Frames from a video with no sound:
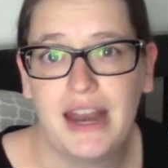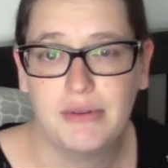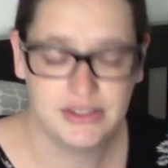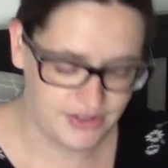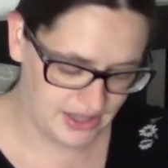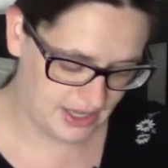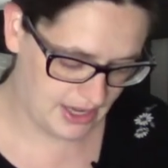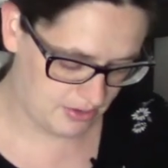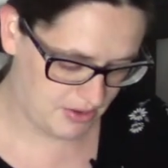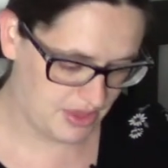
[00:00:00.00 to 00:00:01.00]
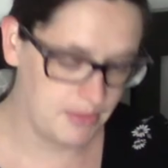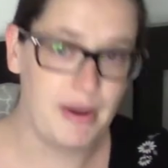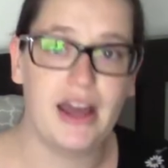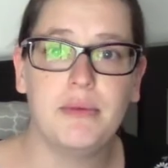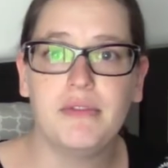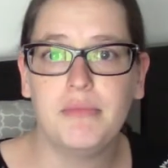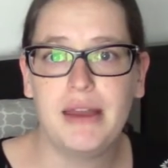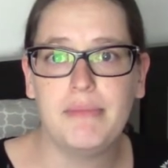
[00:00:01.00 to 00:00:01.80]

I was feeling it around the bottom of my